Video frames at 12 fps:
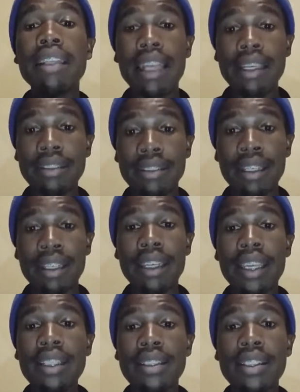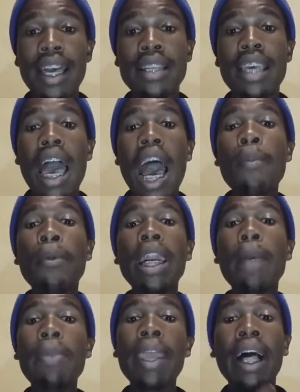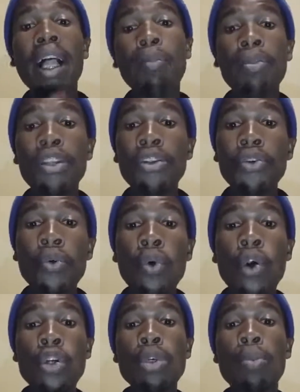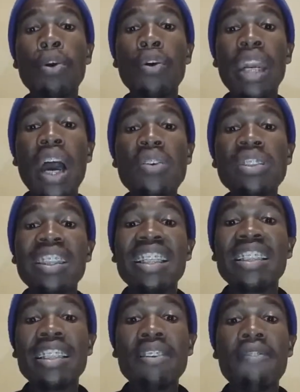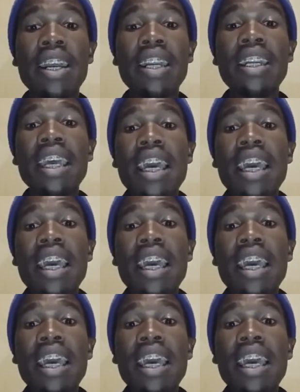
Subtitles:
lesson is that I'm gonna be helping you to pronounce the different